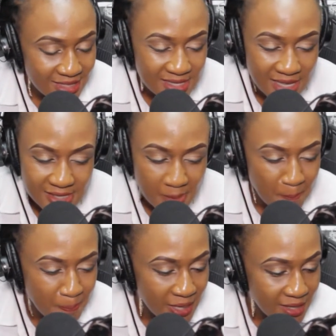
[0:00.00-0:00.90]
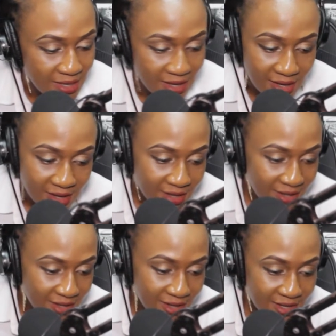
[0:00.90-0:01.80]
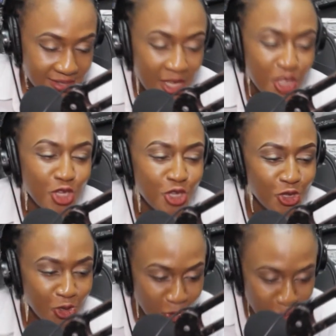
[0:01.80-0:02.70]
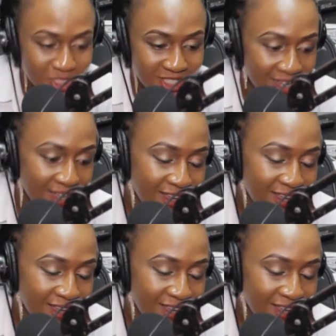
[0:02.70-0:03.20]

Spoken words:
This year is a big year. It's a huge year.